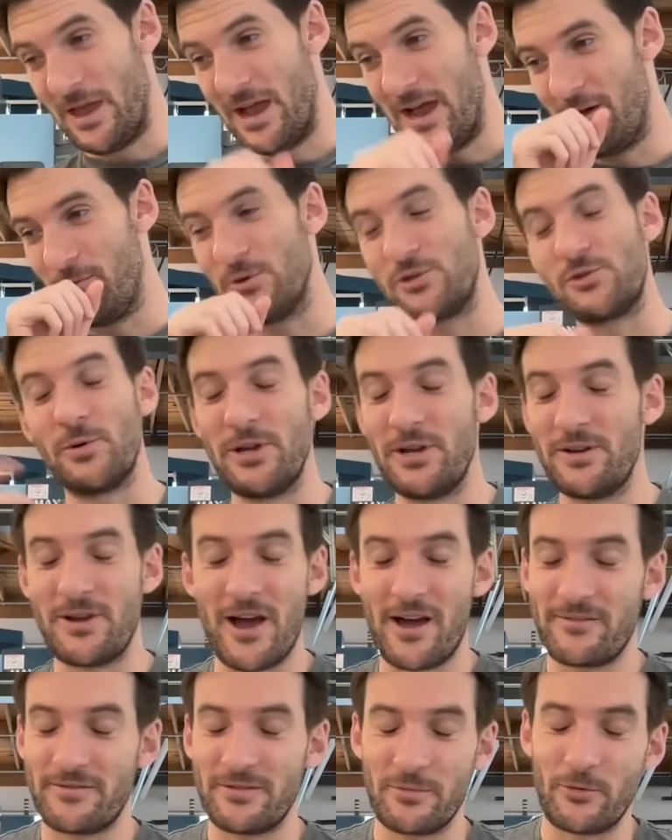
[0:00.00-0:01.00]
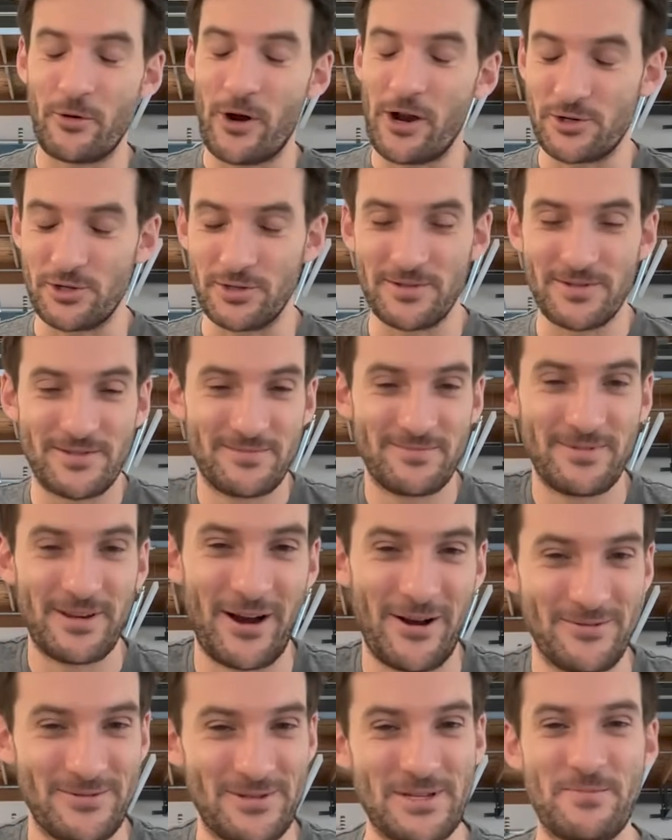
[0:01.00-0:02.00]
which we got from the Russians,
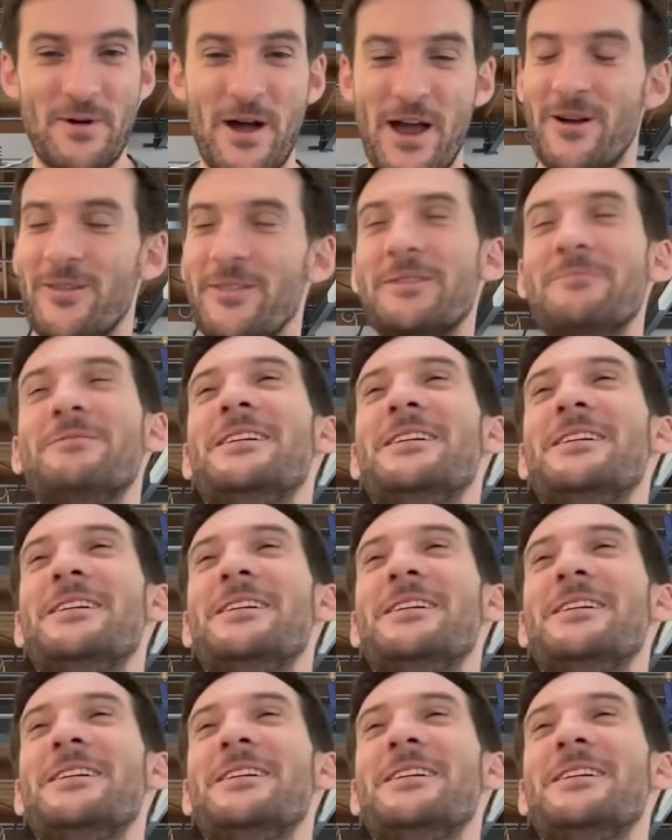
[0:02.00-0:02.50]
to spy on them.